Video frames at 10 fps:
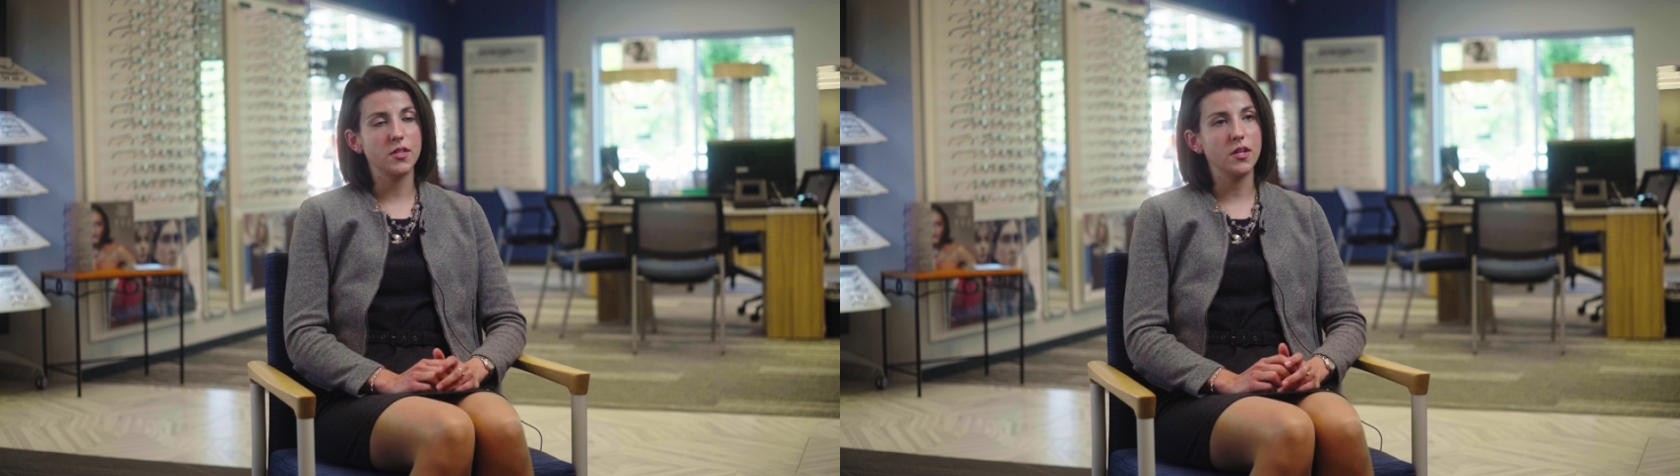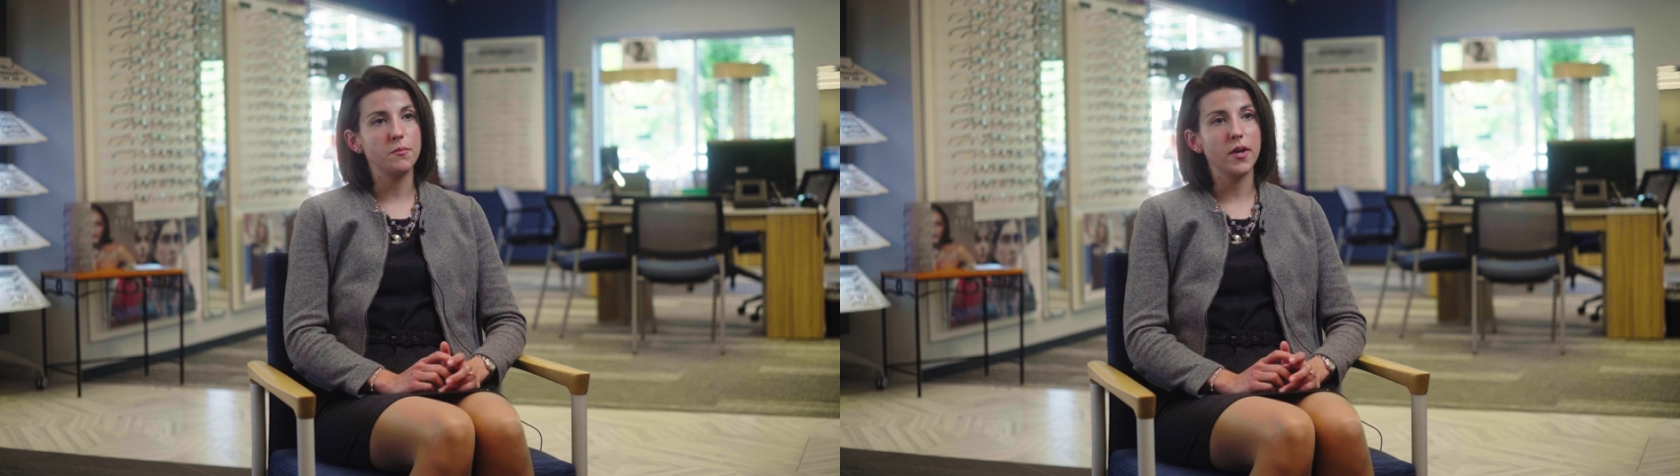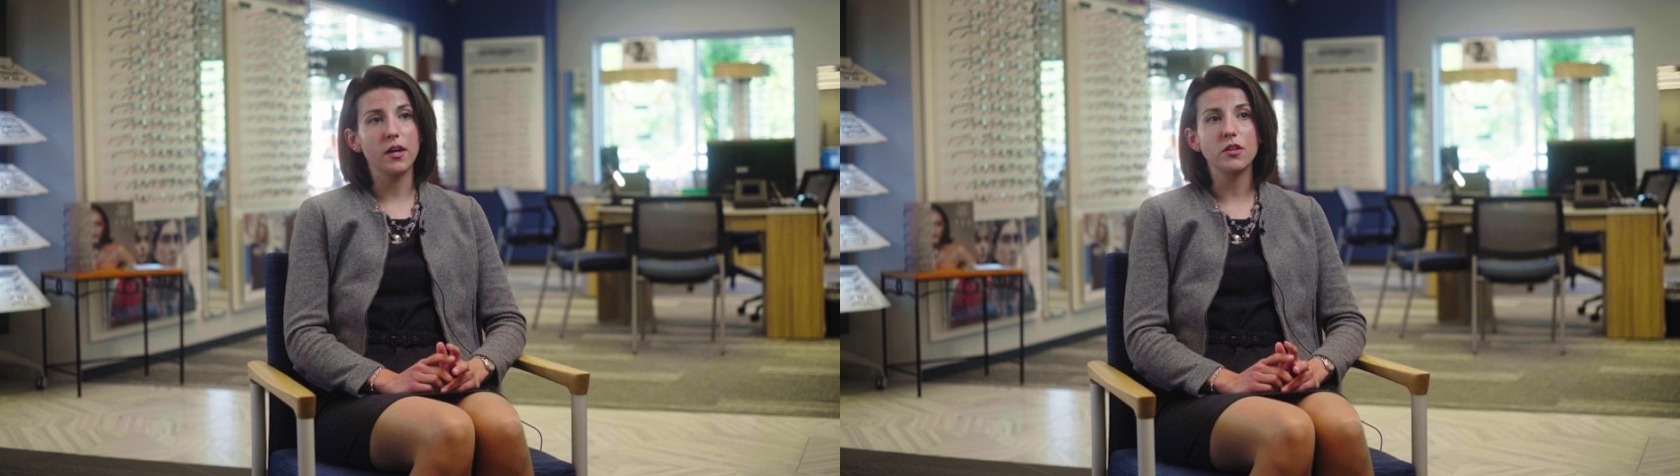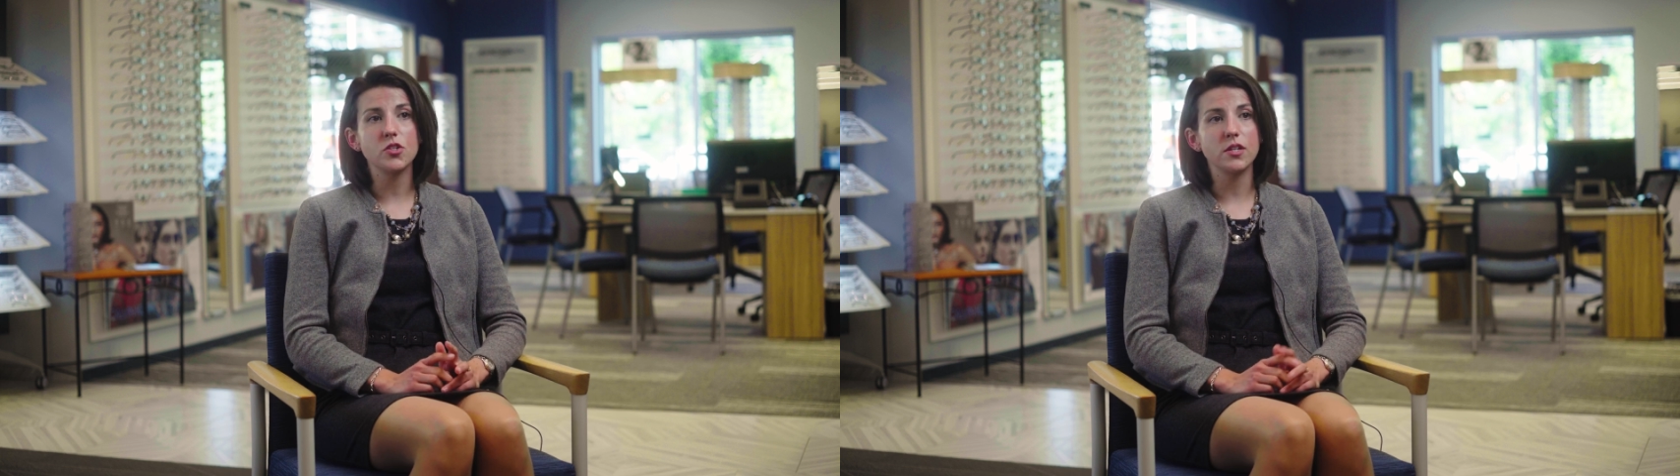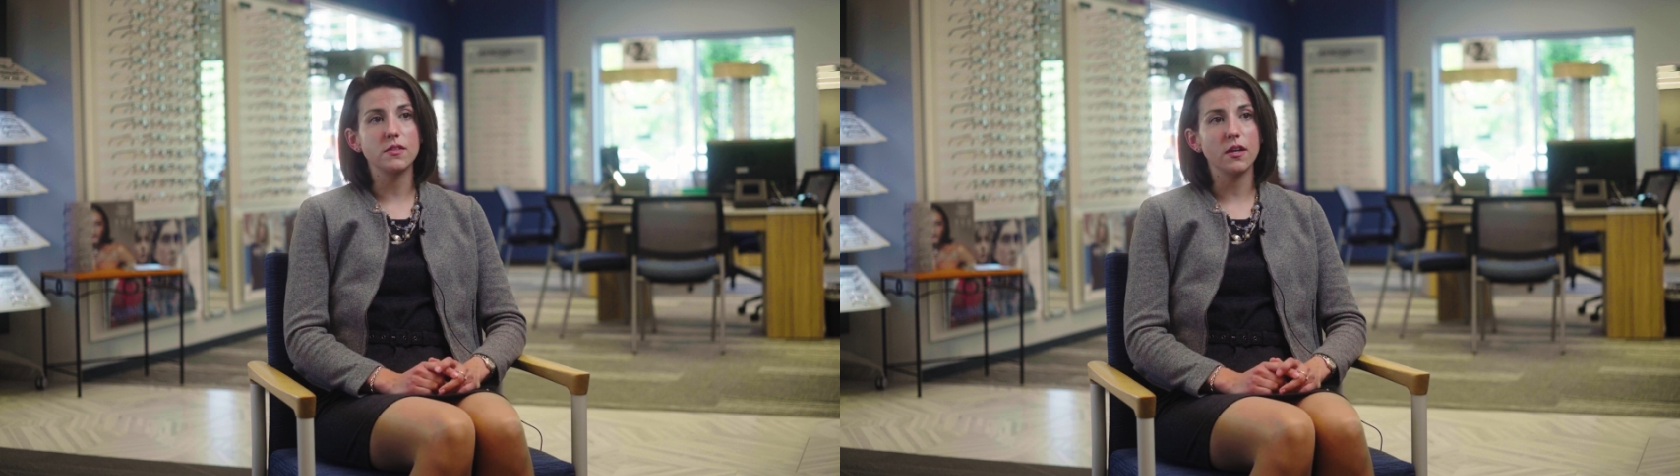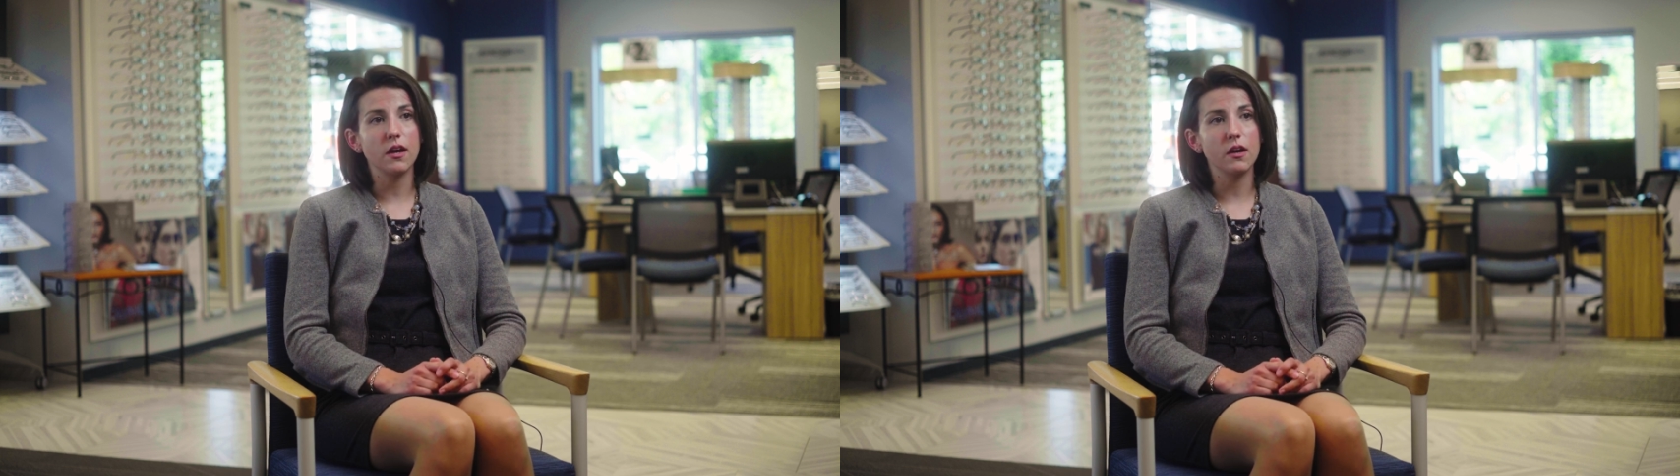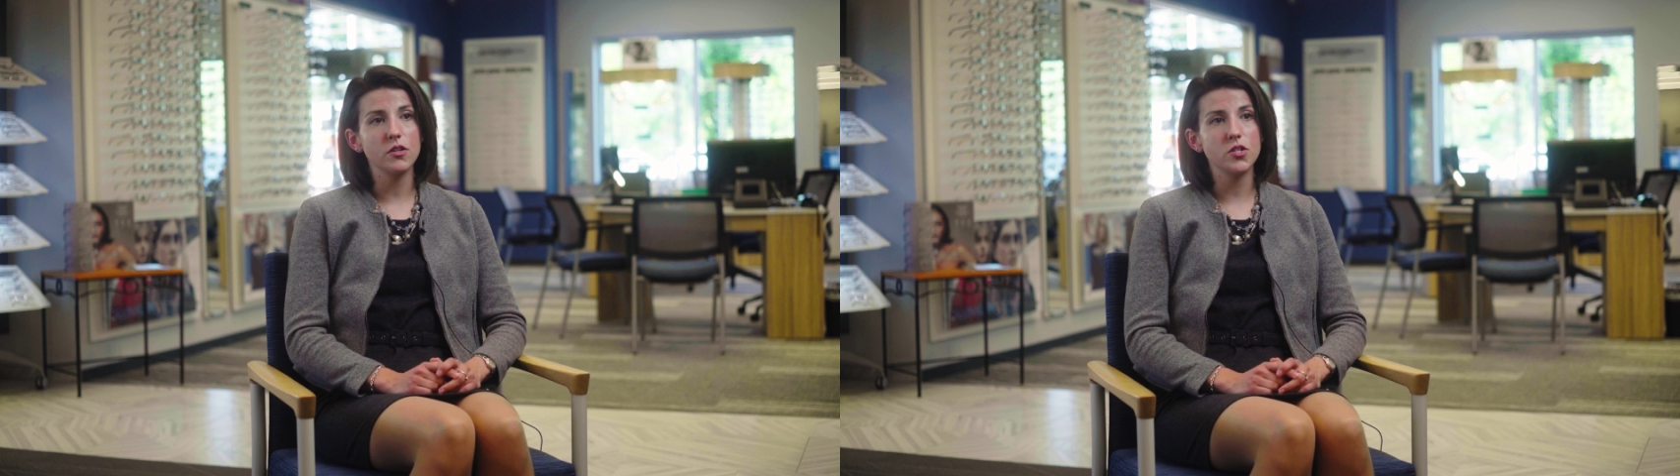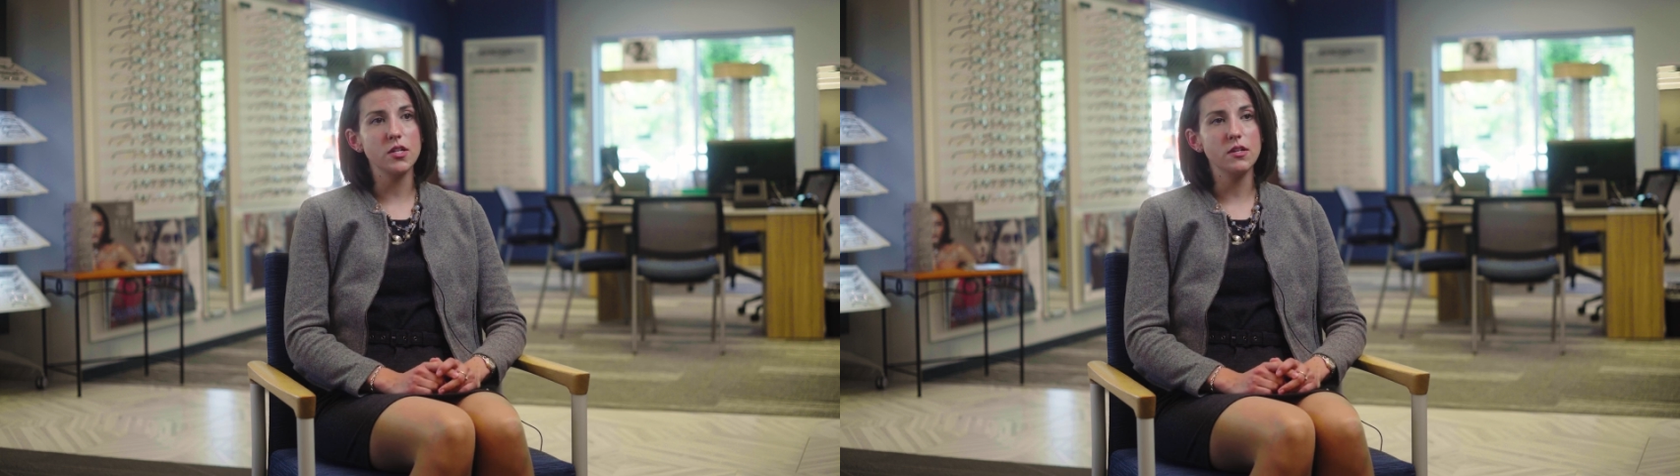studied biology and
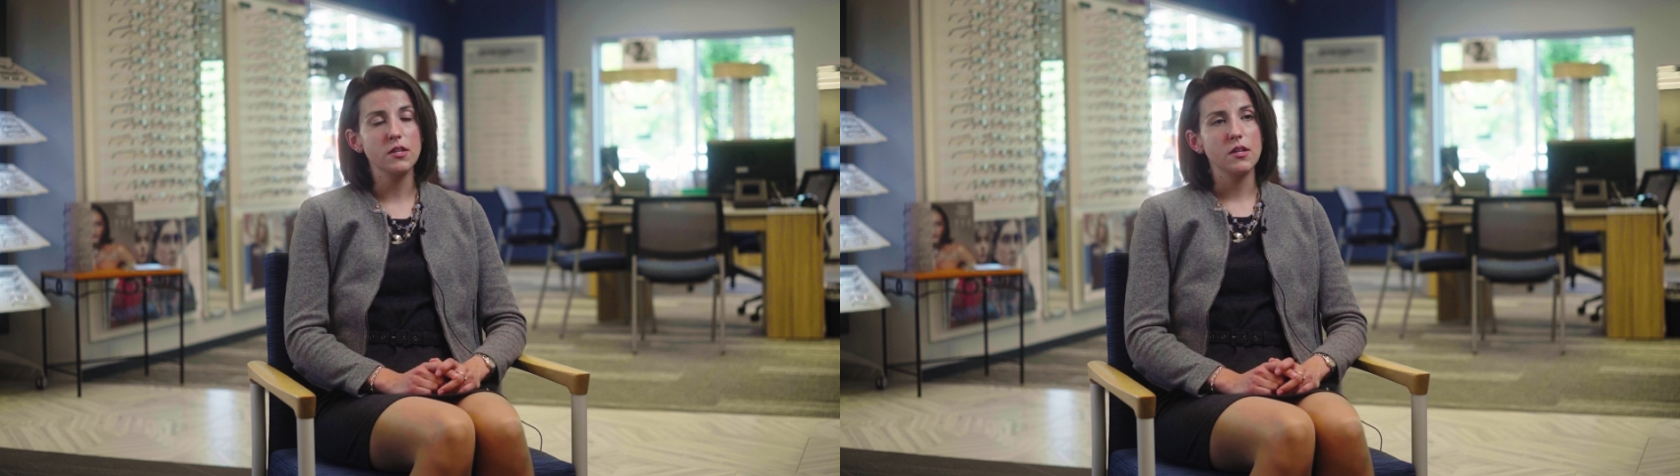psychology,